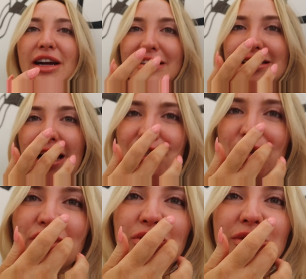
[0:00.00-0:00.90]
got this tattoo
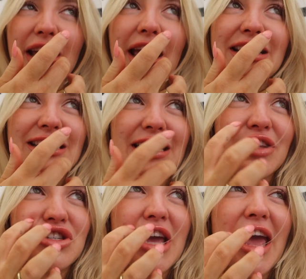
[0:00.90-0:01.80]
when she was like 18
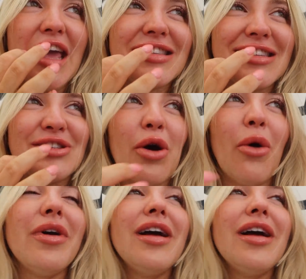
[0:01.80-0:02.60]
that she hates, and so